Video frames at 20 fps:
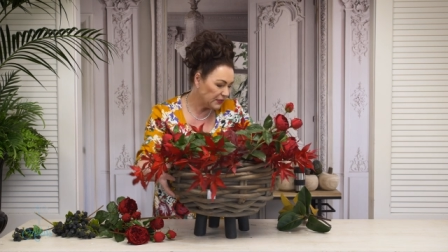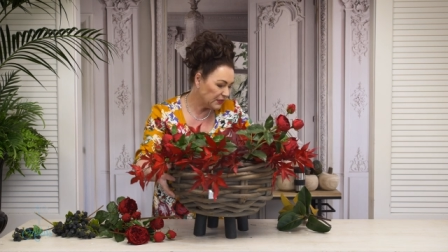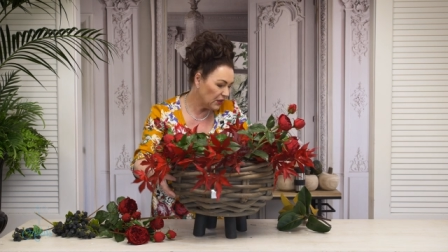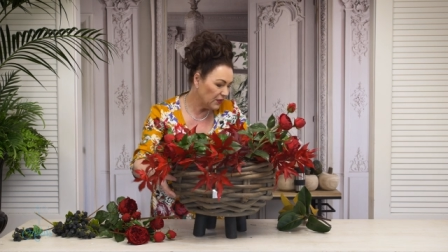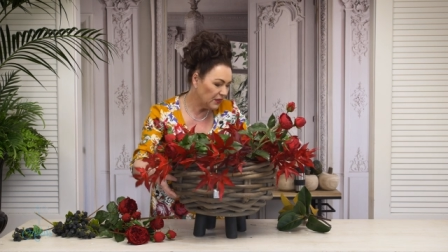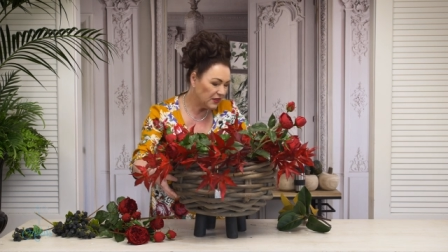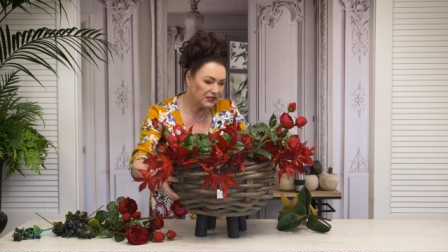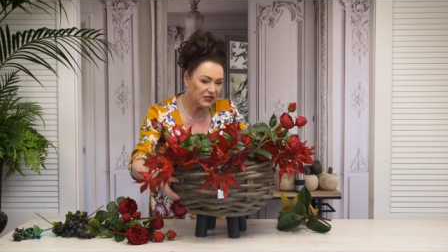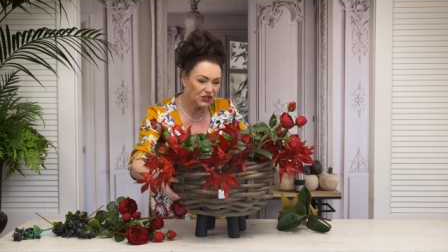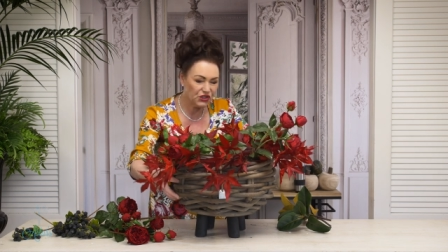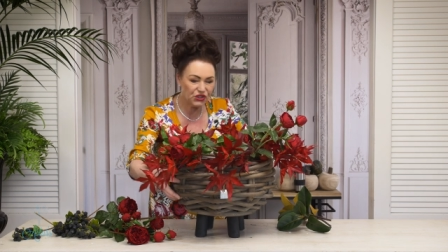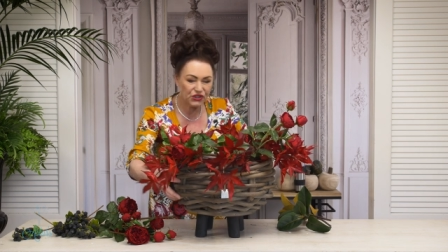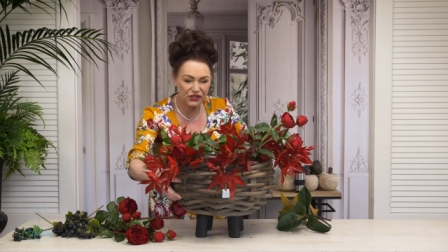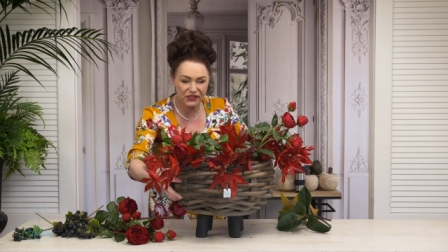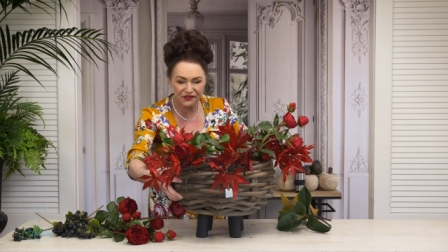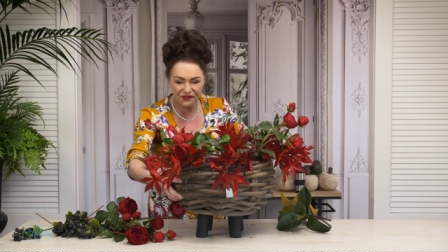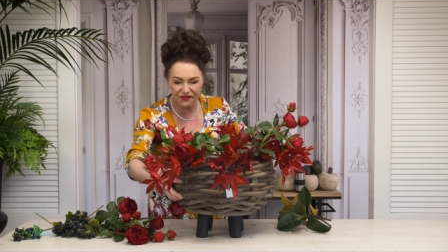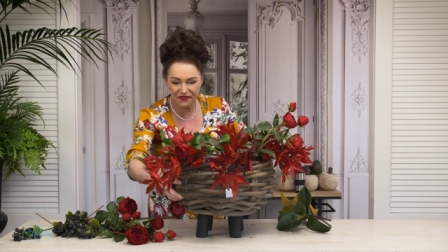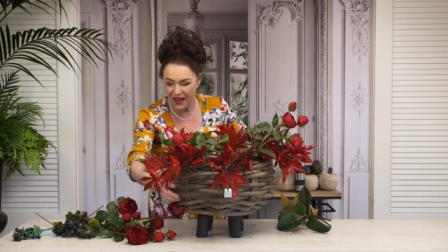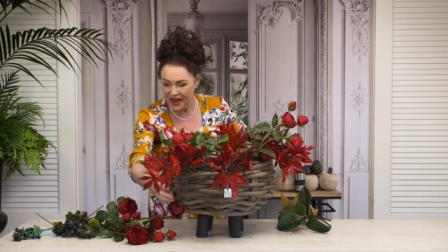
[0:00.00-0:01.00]
So this is
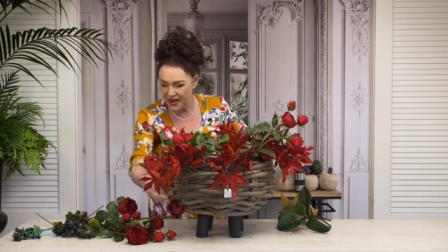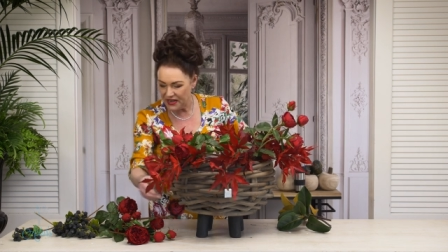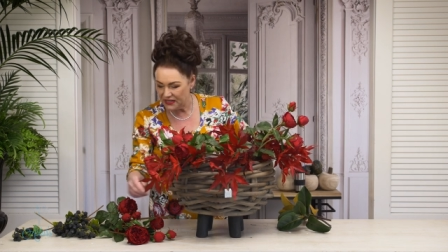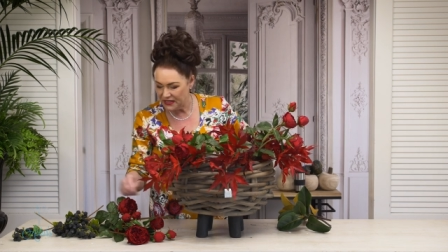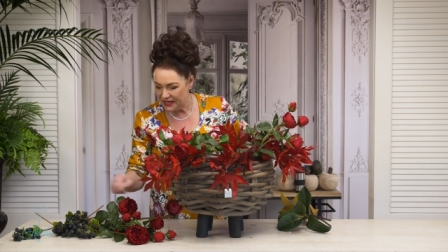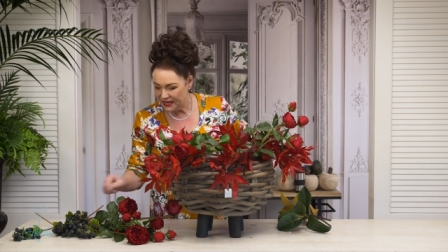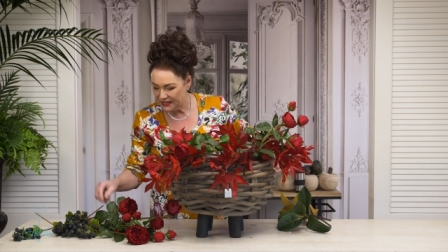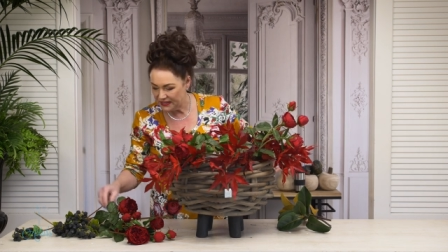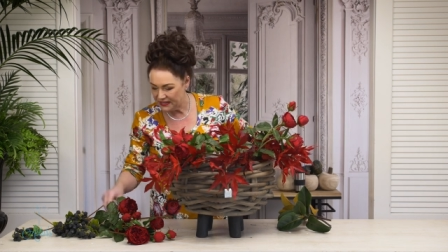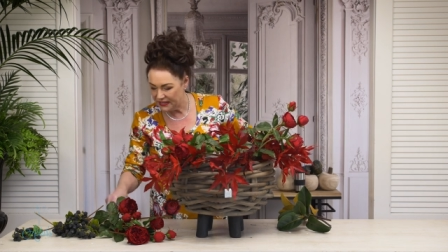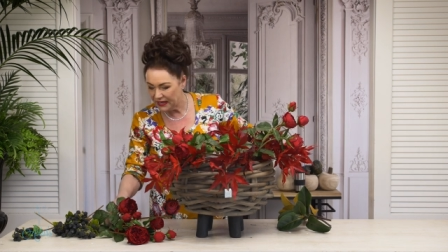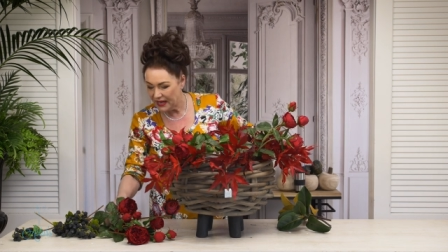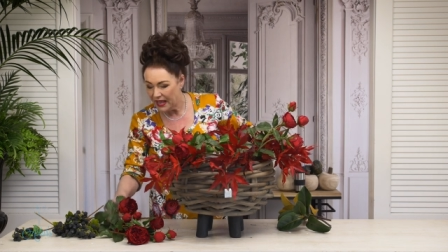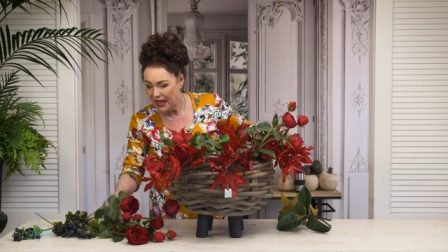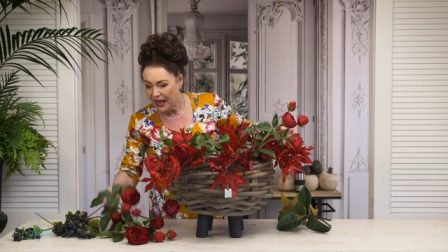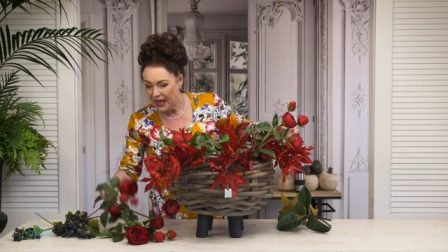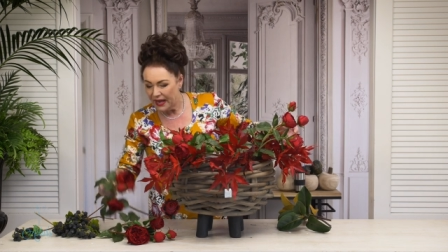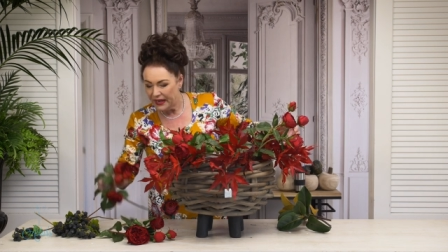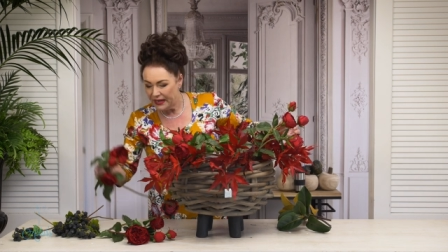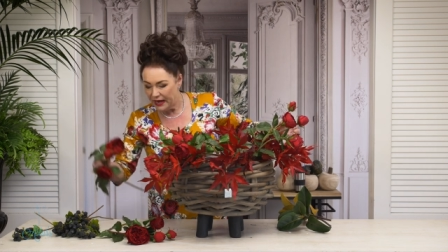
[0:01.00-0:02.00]
just fantastic.
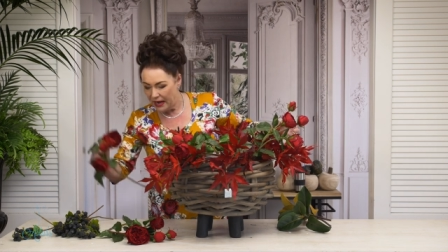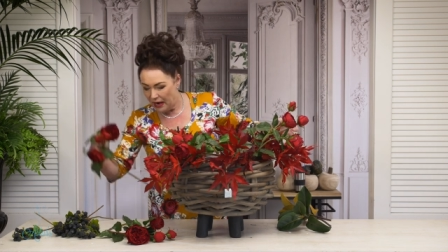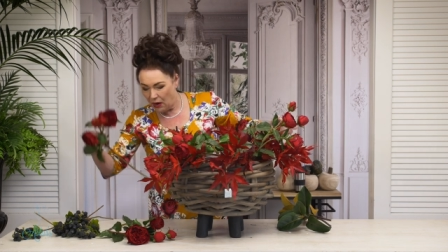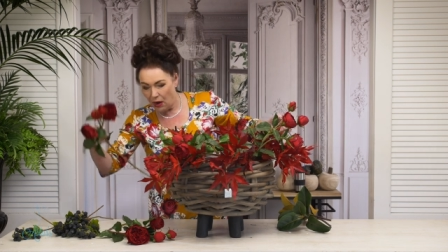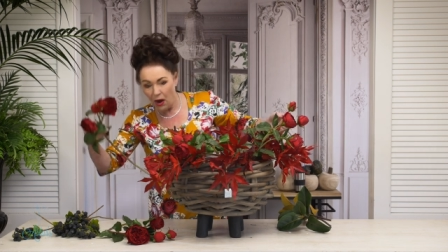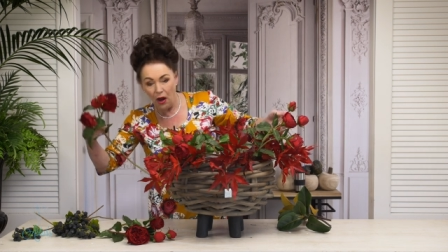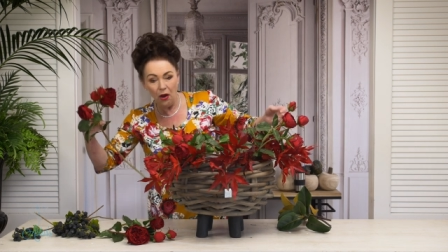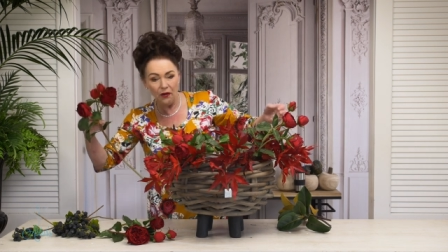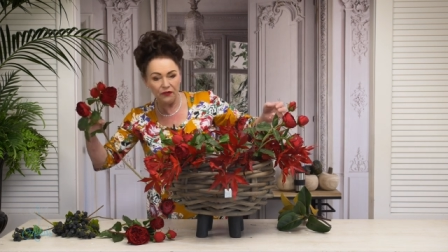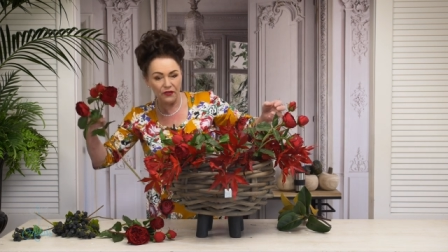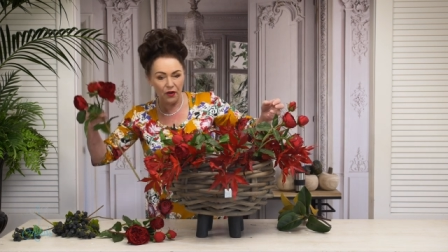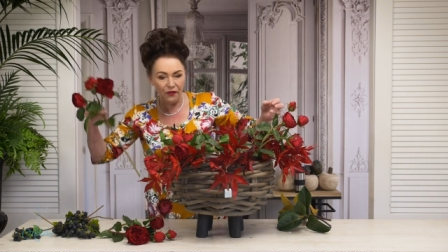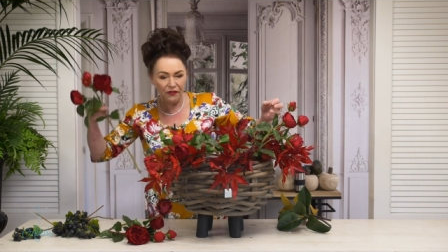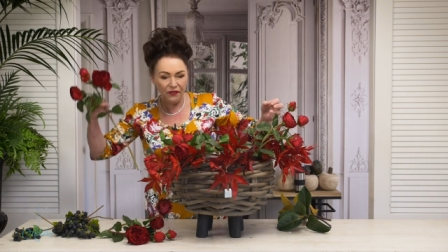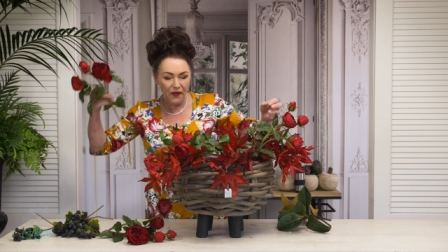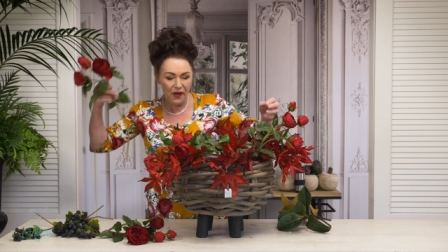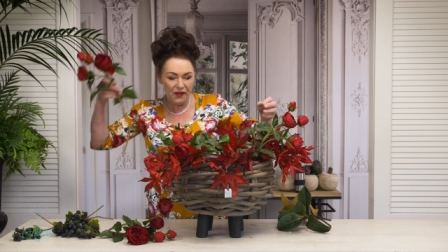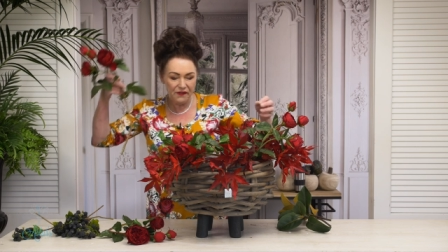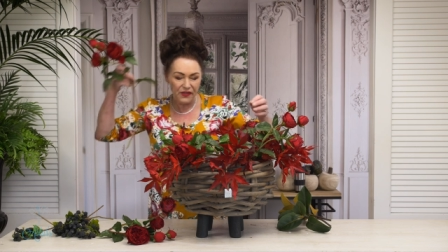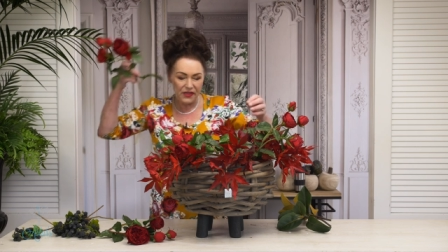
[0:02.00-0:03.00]
Now, oh, I've got
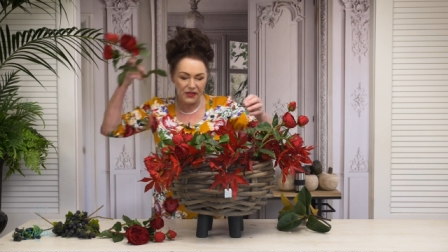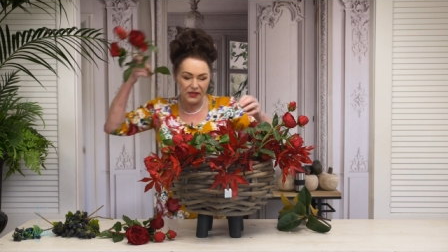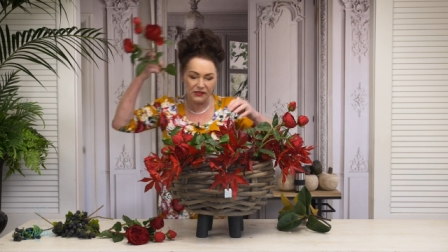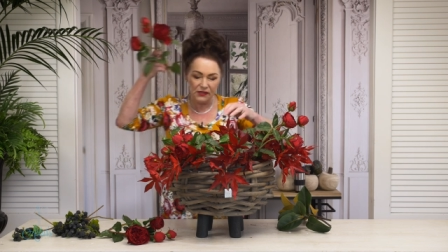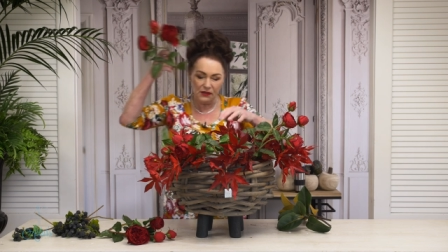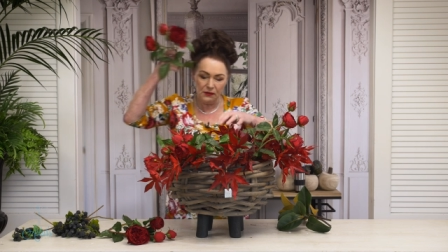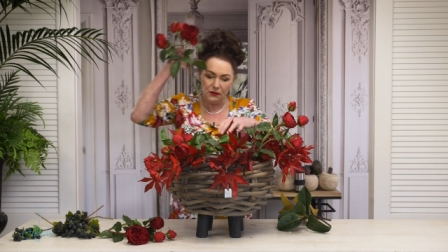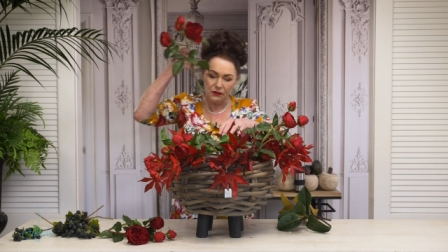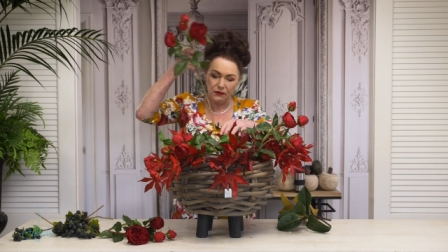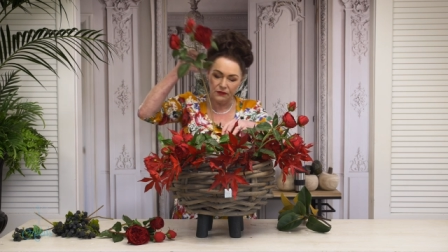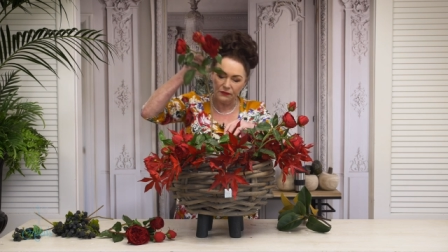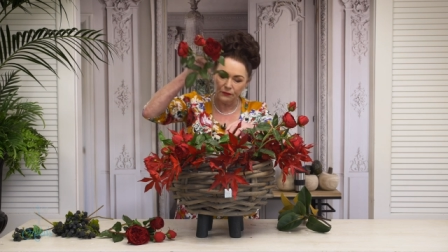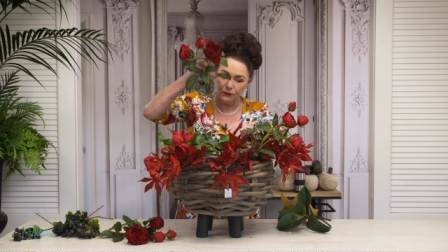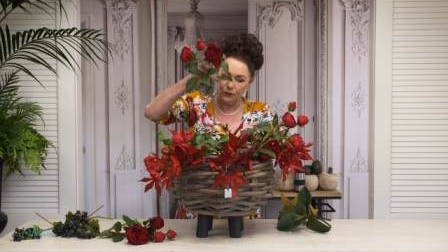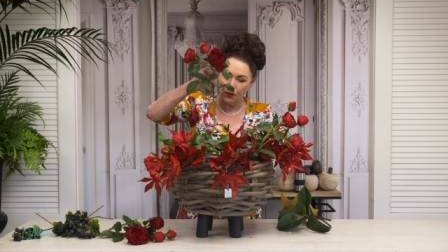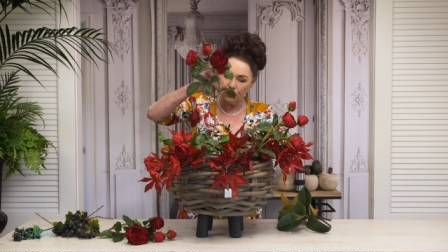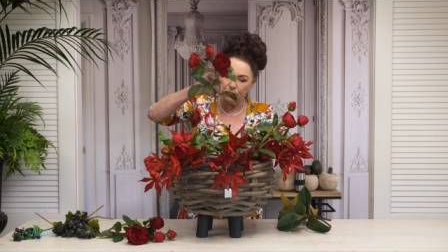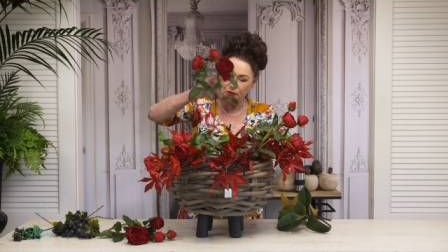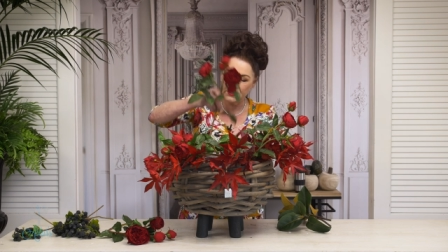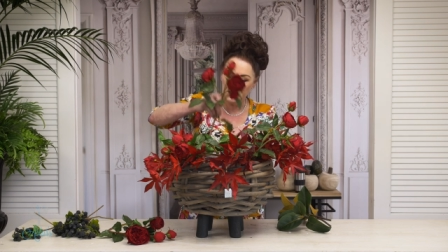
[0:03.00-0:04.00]
five of these. Oh,
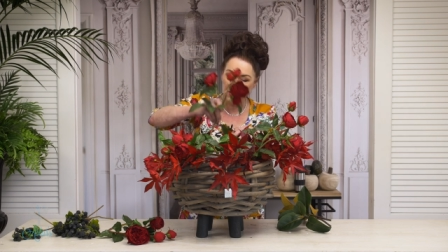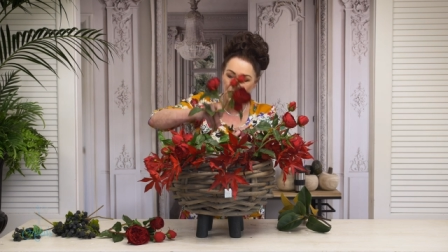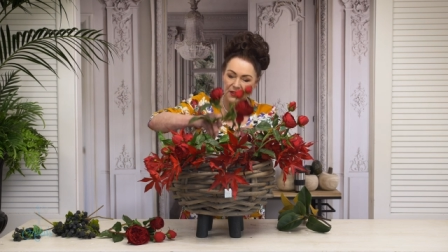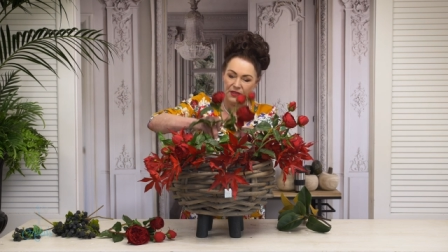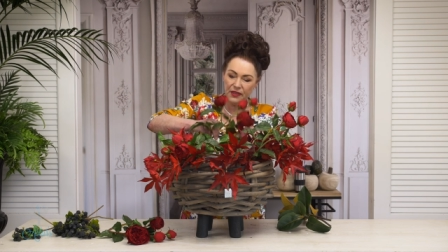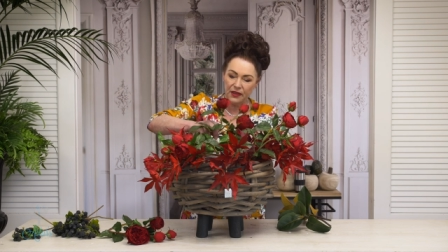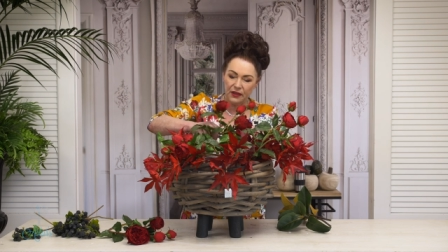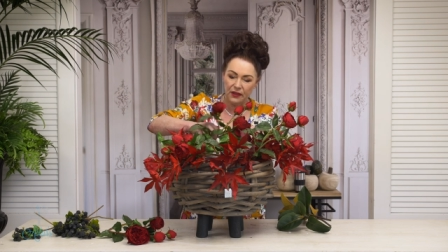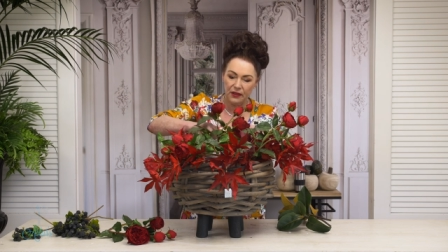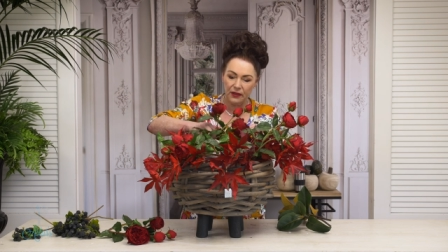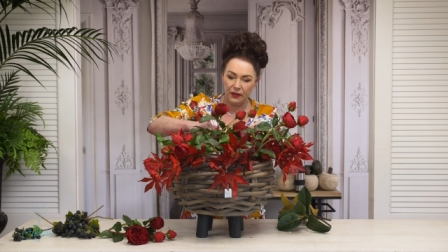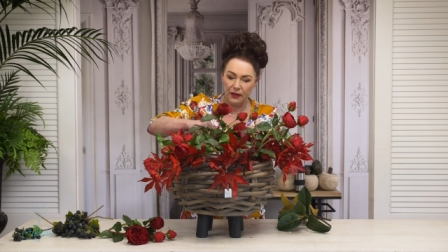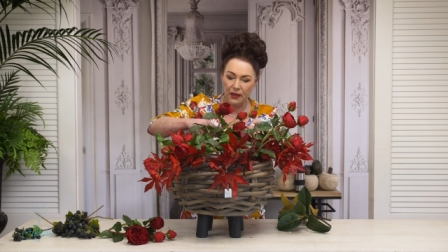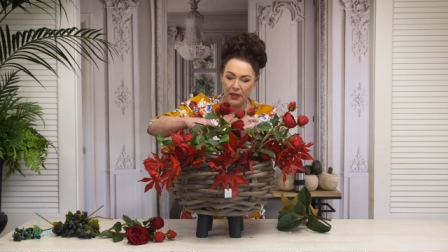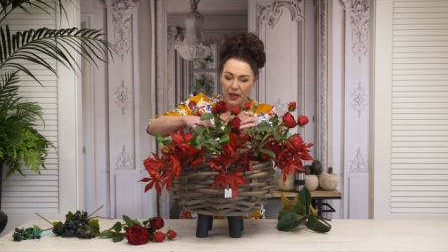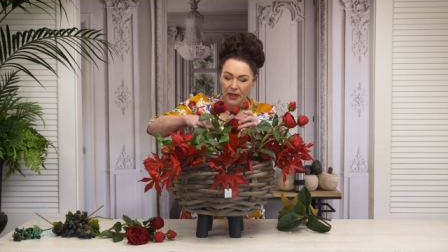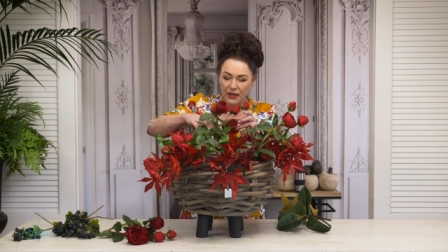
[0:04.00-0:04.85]
what was I thinking?